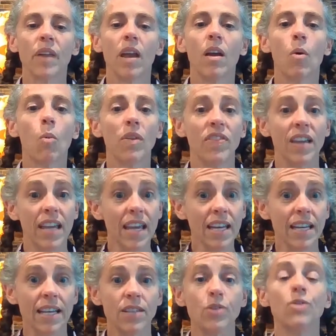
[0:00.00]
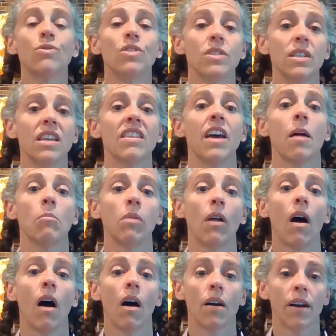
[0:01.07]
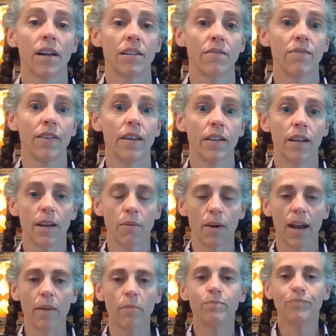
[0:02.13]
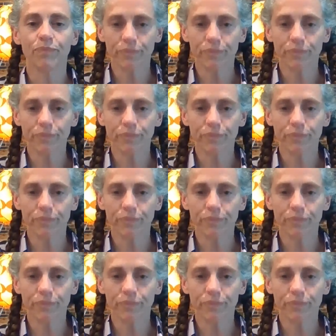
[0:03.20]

with the kidneys, you just see that blah kind of feeling, right?